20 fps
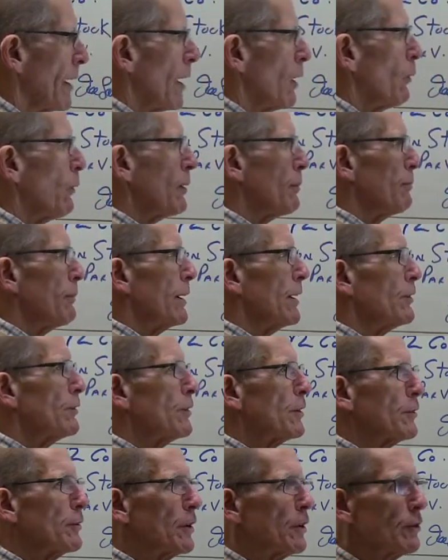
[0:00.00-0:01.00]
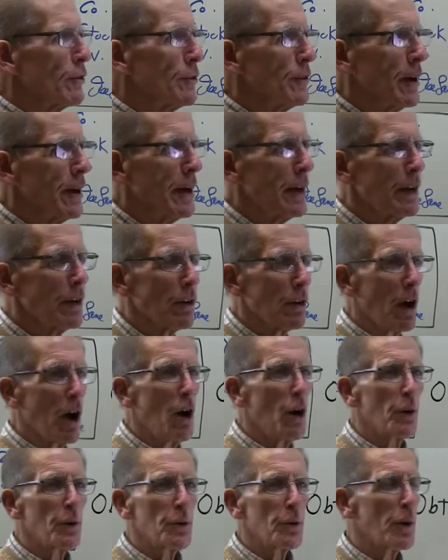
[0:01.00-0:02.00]
When businesses need
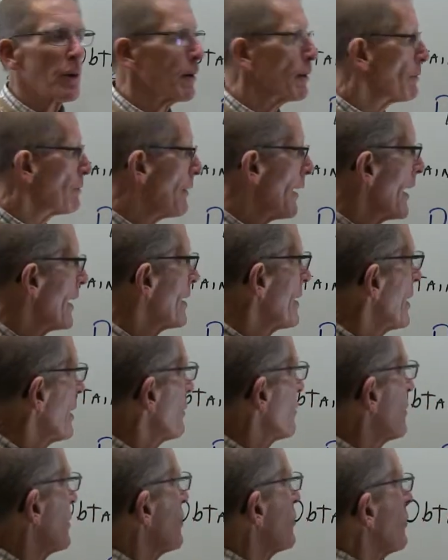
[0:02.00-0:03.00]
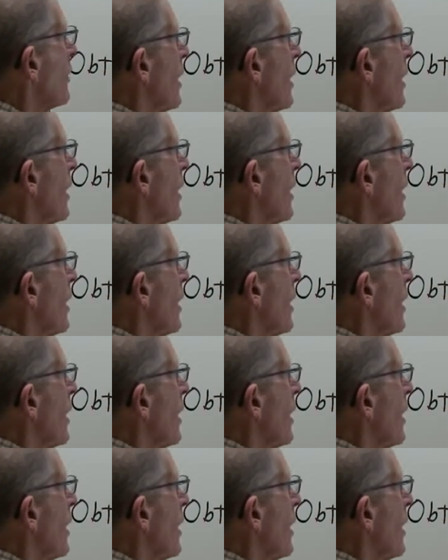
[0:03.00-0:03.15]
long term finances